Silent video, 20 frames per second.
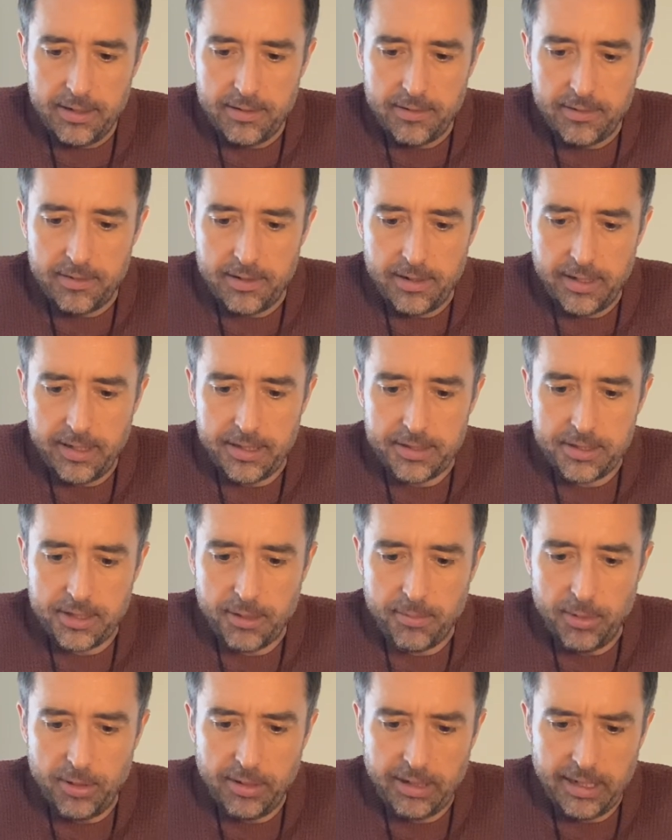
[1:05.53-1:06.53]
Right,
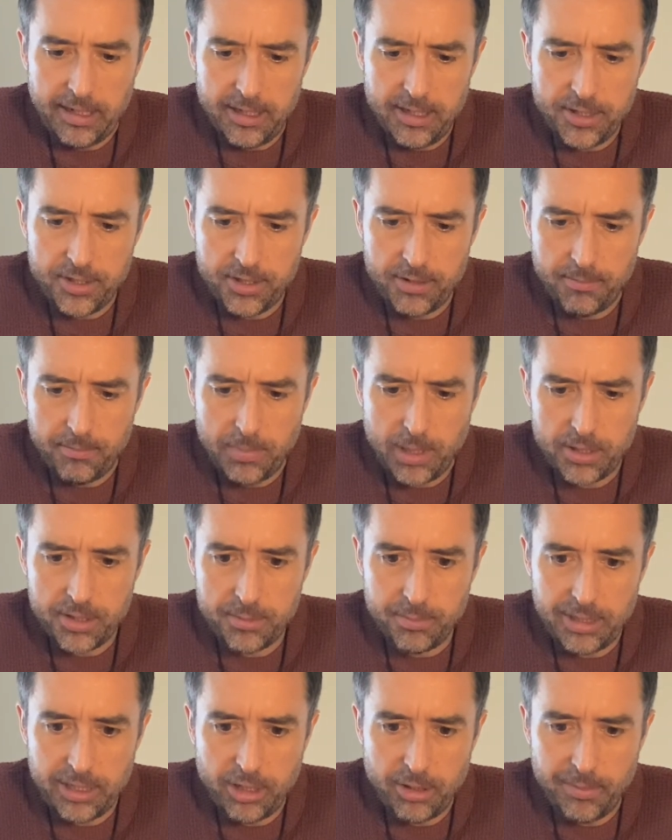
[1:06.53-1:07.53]
communication
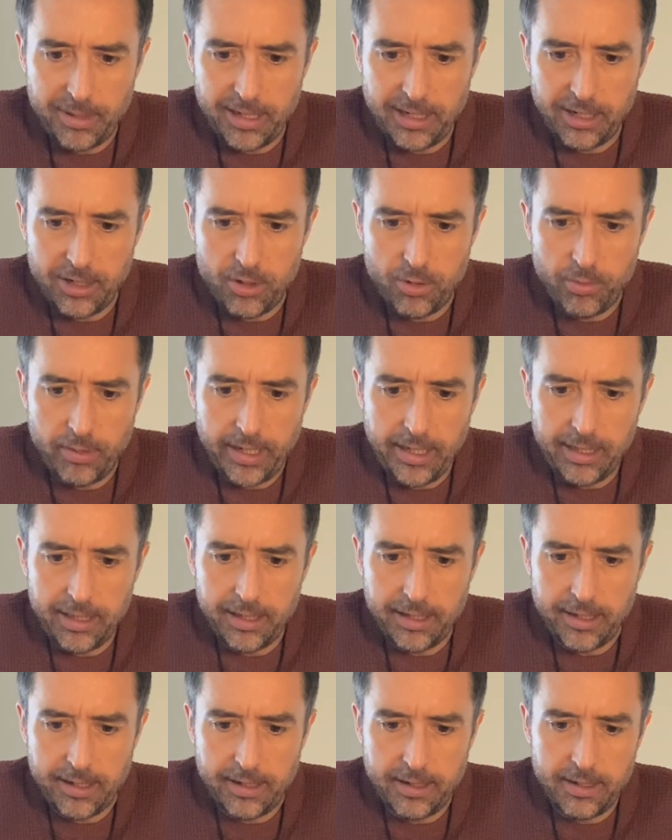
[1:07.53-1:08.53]
possibly coming in
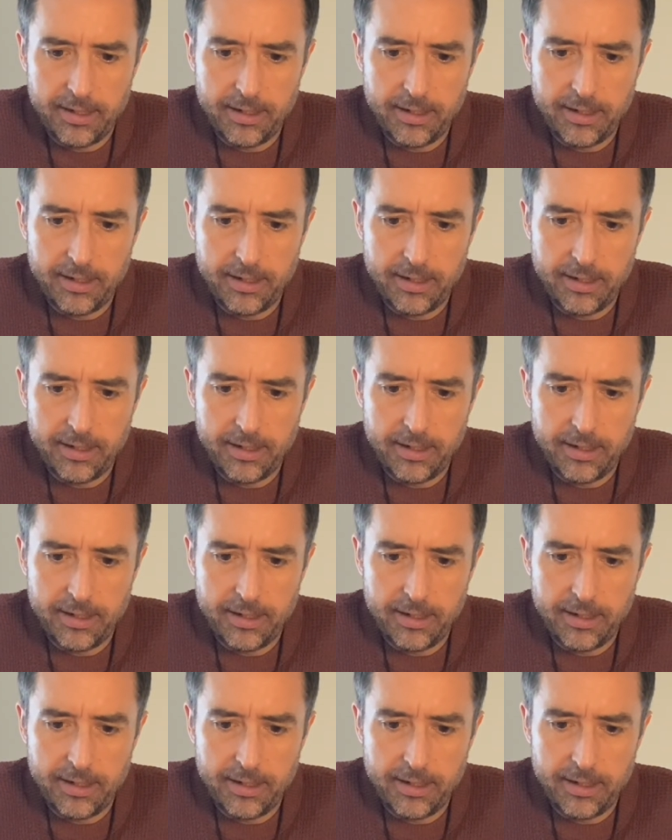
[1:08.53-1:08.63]
quickly.